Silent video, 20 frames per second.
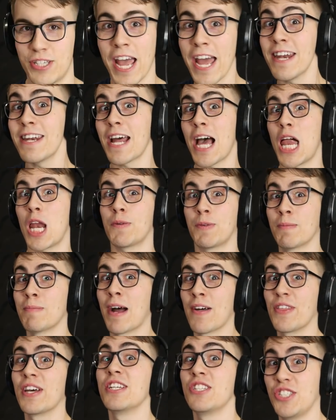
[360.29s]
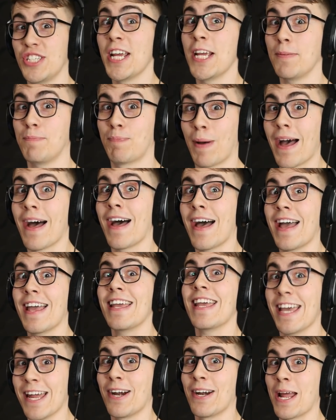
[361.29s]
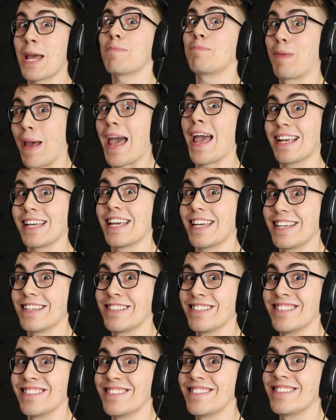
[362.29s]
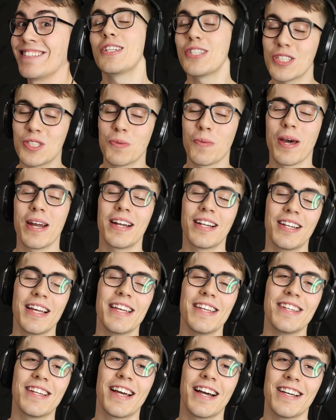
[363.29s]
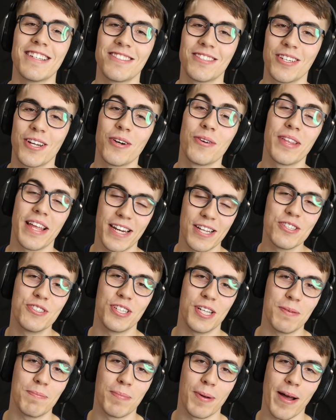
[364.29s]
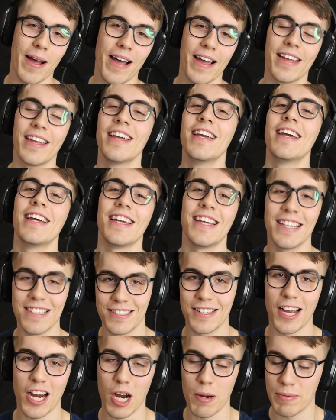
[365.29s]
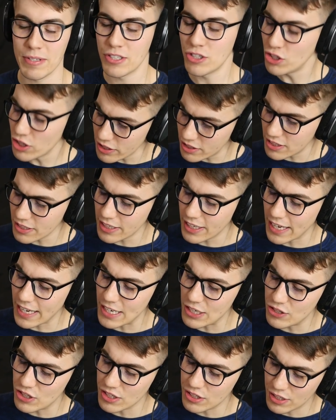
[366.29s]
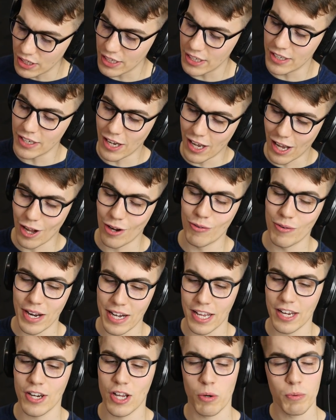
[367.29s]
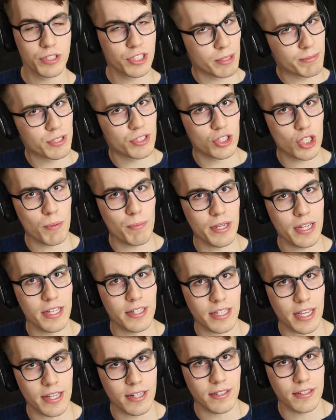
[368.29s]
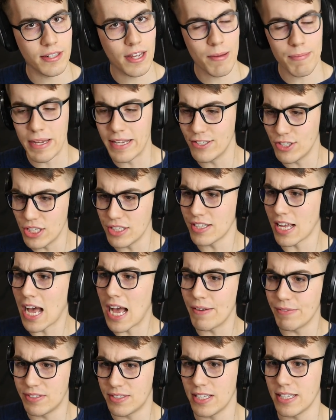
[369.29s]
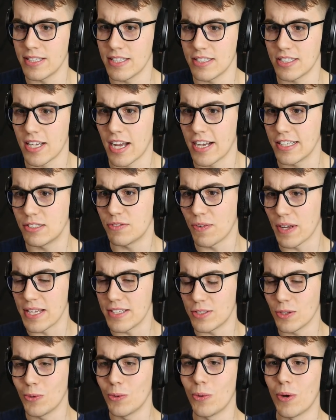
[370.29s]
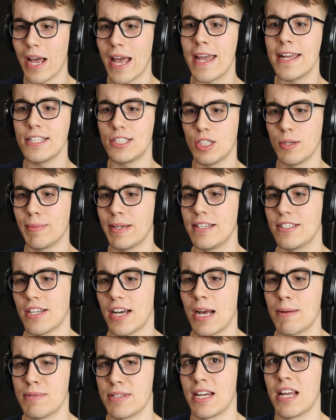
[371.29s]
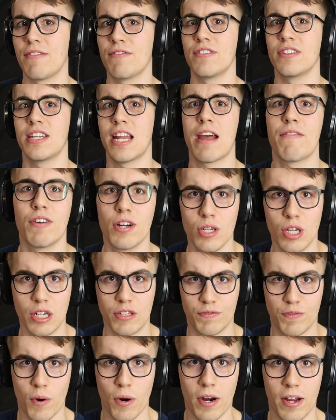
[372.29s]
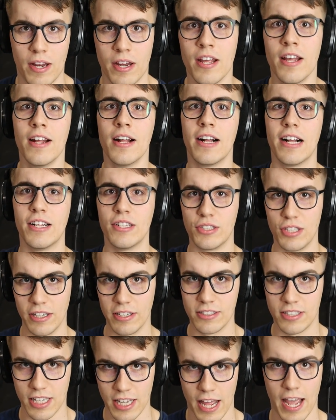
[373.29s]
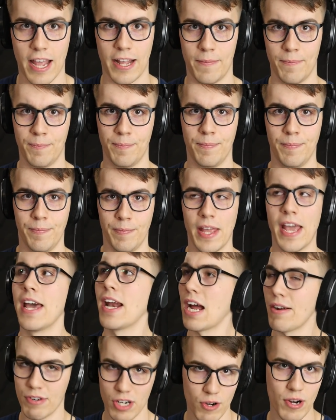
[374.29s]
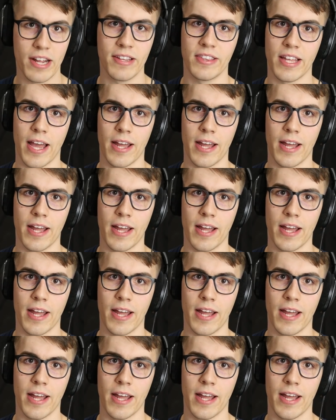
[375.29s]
ten dollars per month Ajit Pai internet package. I just wanted to let you guys know that Ajit Pai is garbage, just in case you didn't already know, which I'm assuming you did. I mean, geez, I've seen this guy's face way too many times and I've never looked for it until today. And I regret